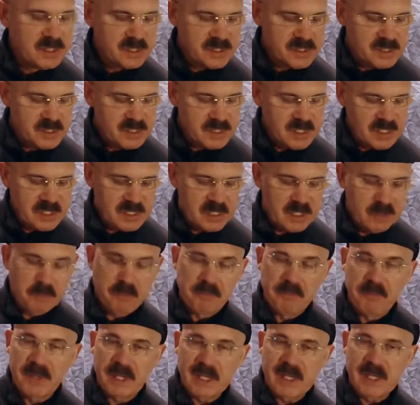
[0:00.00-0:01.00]
C
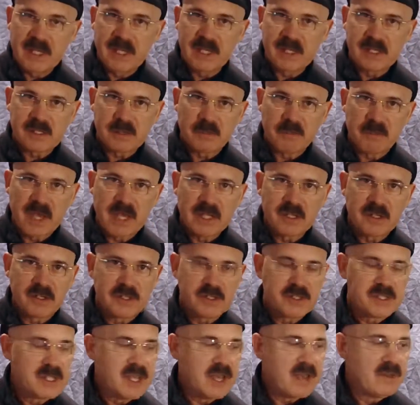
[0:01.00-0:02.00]
to B is a
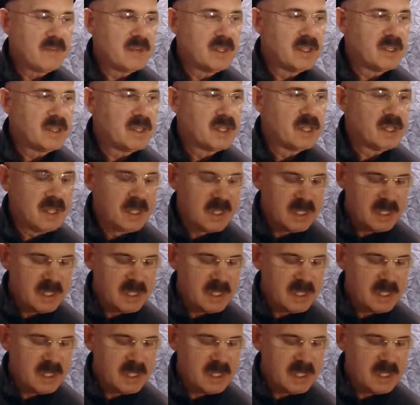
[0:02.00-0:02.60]
major seventh.